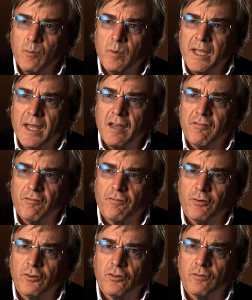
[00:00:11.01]
We have,
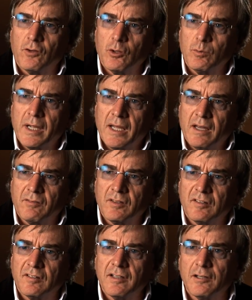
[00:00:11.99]
first of all, we have
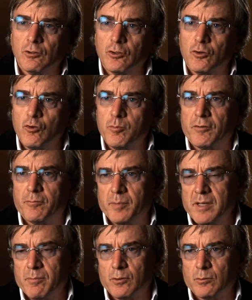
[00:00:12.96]
this little group of
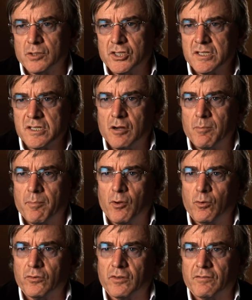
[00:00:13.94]
people which is
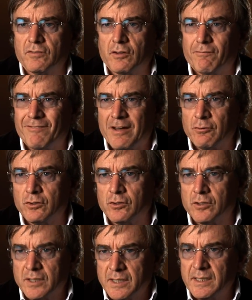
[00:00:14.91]
composed of the
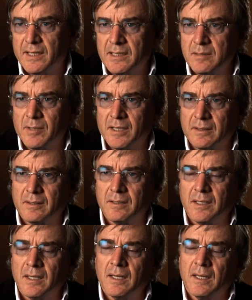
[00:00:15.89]
founder, Guy
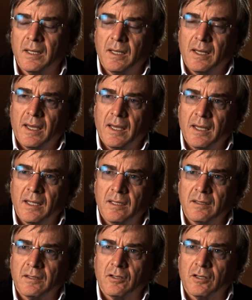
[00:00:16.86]
Laliberté,
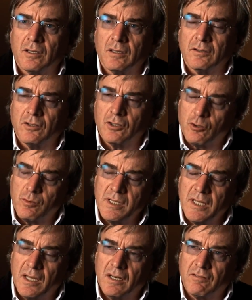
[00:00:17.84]
and uh, the
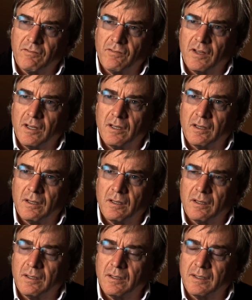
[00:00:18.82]
creative
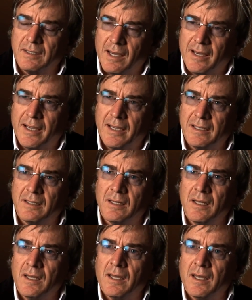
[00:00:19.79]
uh, guide
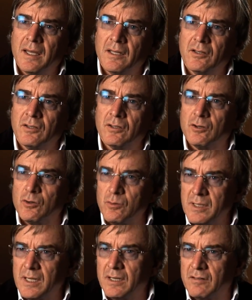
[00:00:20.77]
and the
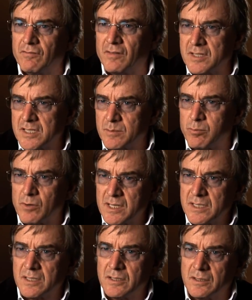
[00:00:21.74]
creative vice
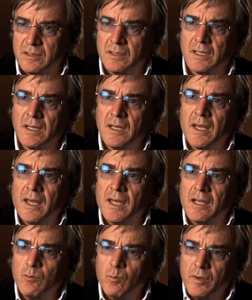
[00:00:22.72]
president.
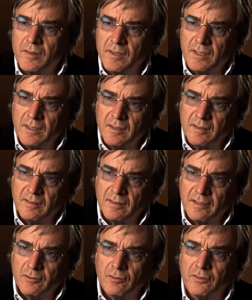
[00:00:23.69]
And within this
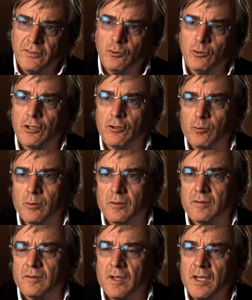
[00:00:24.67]
little
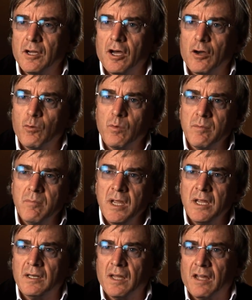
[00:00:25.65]
nucleus, uh, we
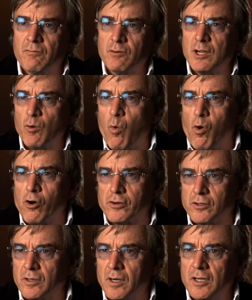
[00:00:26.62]
meet every
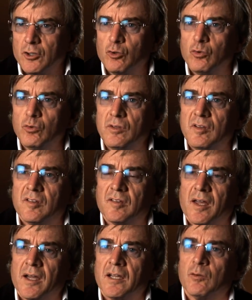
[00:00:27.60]
quarter to
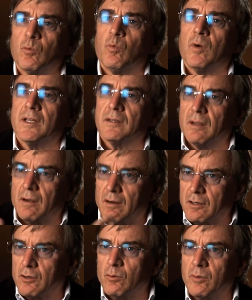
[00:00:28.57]
decide what
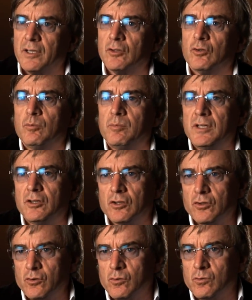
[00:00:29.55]
are going to be the
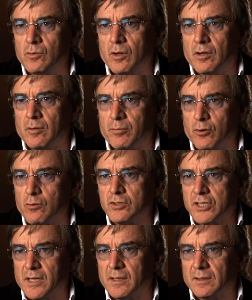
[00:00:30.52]
new uh,
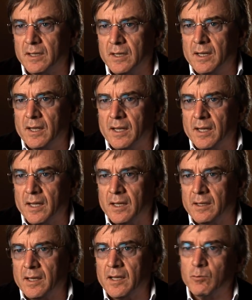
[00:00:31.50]
project.
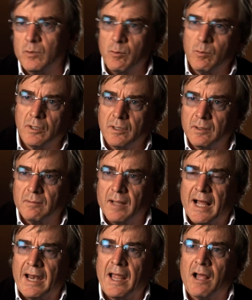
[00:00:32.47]
And then we will
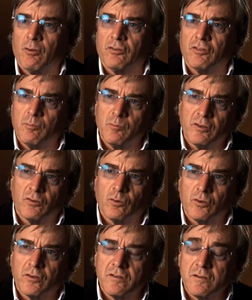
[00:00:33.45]
allow some
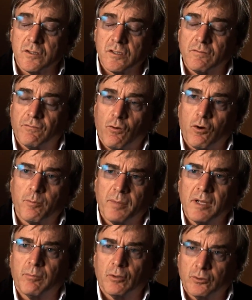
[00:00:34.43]
resources for
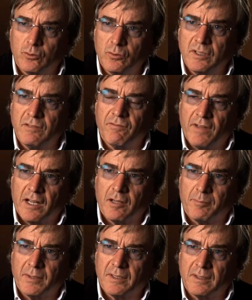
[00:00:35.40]
people to
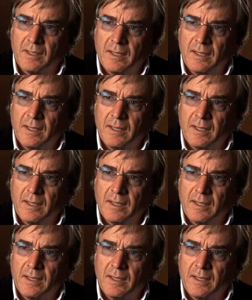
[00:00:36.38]
develop it.